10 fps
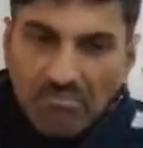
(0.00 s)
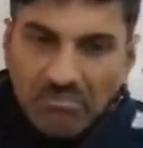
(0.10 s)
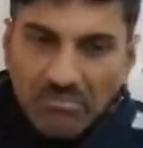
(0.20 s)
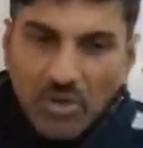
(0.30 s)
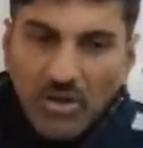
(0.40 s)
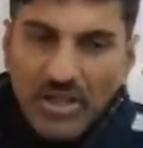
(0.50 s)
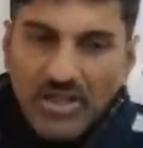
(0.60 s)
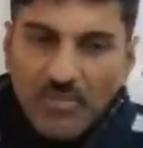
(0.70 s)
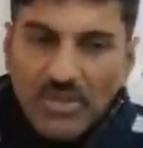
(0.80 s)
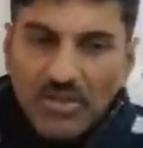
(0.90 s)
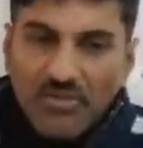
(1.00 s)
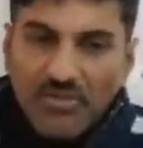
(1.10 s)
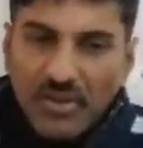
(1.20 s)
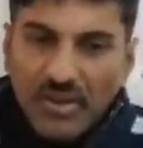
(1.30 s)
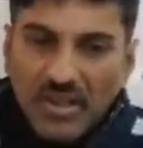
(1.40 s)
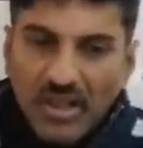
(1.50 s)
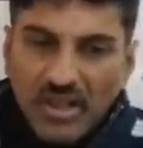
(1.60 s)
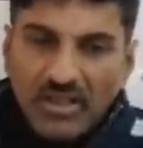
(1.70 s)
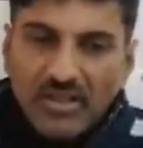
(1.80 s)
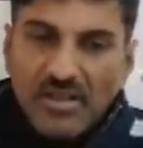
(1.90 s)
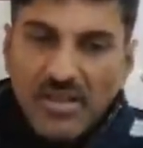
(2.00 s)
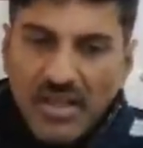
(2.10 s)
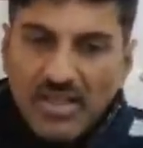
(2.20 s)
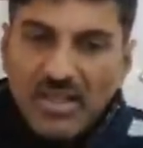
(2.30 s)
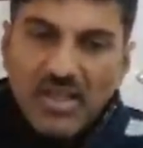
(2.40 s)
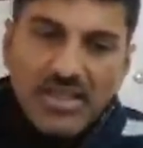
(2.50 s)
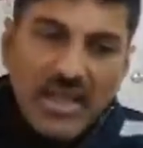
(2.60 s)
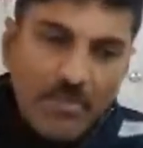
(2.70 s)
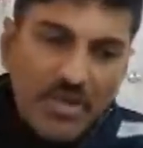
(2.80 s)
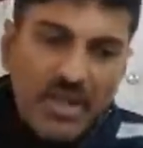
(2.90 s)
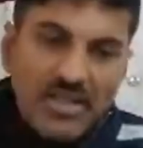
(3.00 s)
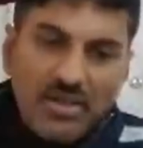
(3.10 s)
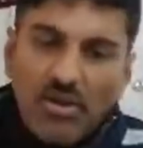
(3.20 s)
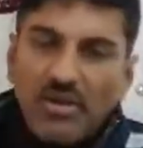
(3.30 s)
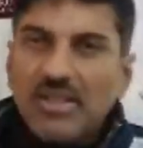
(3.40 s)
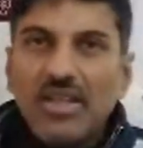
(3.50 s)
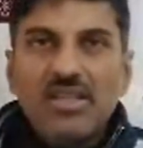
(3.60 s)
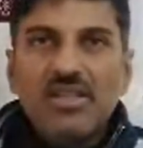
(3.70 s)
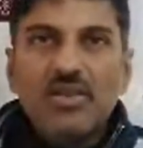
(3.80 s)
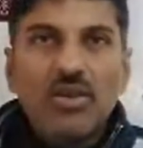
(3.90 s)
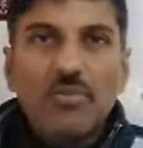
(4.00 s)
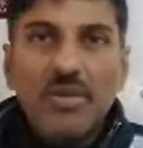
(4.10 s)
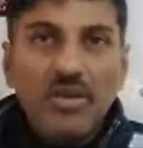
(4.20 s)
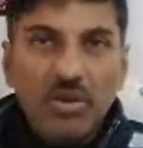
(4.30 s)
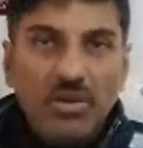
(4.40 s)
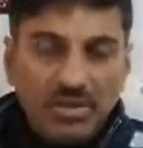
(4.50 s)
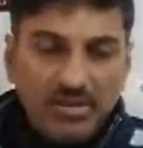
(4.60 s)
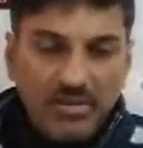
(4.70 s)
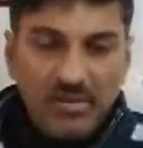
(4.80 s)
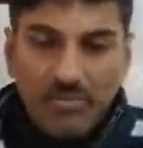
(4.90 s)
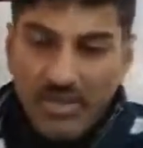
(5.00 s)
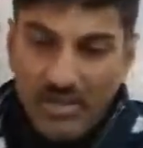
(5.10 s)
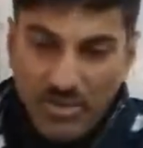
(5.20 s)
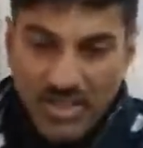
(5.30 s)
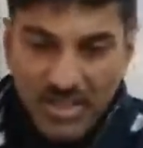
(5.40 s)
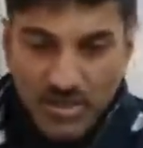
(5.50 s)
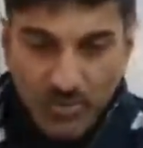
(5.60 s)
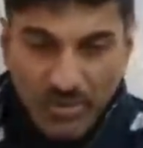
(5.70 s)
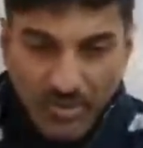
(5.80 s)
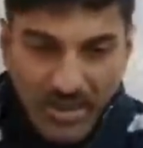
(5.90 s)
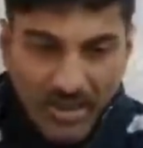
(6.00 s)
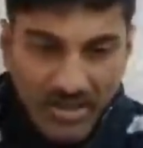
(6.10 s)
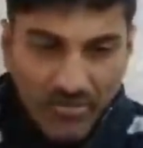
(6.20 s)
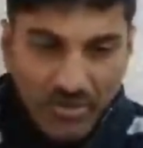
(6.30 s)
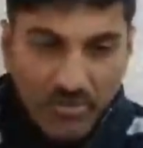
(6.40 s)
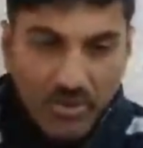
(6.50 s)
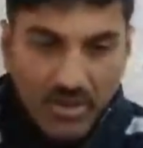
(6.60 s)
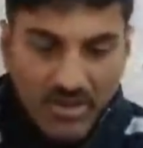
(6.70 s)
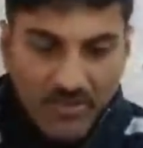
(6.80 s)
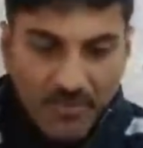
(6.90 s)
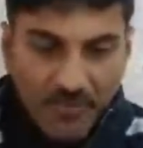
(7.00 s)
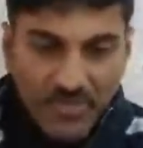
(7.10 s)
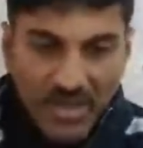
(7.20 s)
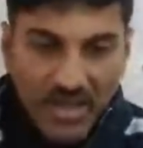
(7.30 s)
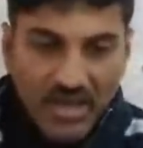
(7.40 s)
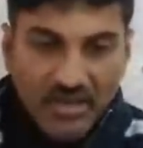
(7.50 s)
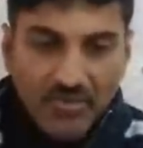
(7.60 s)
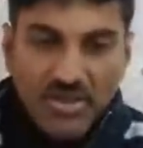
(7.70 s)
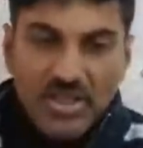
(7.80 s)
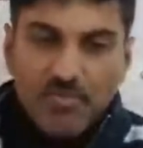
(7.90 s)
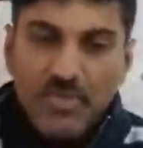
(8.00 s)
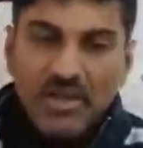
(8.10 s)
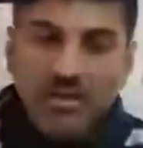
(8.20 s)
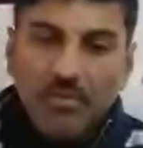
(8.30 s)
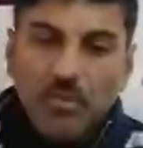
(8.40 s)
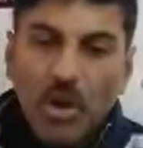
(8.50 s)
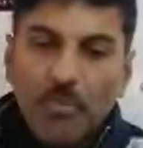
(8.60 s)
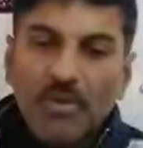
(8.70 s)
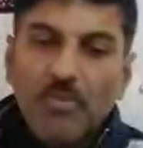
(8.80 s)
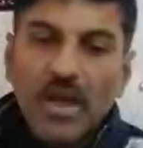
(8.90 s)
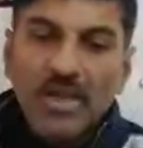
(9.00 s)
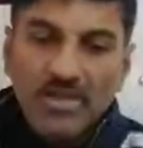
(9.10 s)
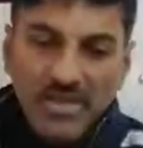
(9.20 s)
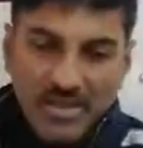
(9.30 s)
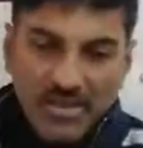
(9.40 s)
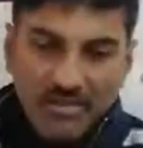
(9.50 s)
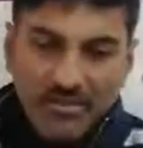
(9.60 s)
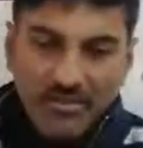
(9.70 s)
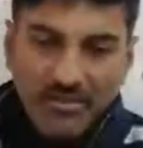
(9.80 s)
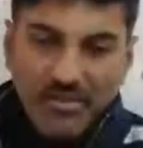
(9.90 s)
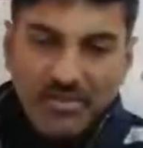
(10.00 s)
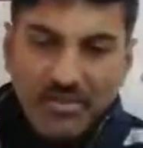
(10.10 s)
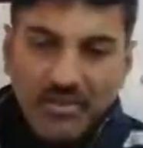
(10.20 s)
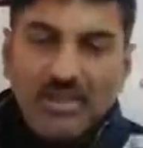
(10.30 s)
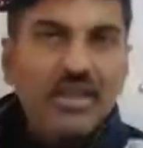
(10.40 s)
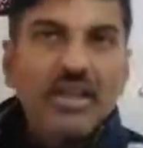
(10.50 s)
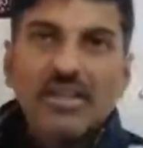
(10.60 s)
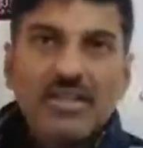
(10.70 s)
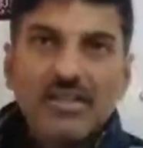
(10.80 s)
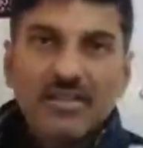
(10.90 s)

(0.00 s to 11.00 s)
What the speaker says: Good in terms of career, success, happiness, and all these things is going to be good, but you just need to be very careful about it, and you have to just make a proper balance, nothing else.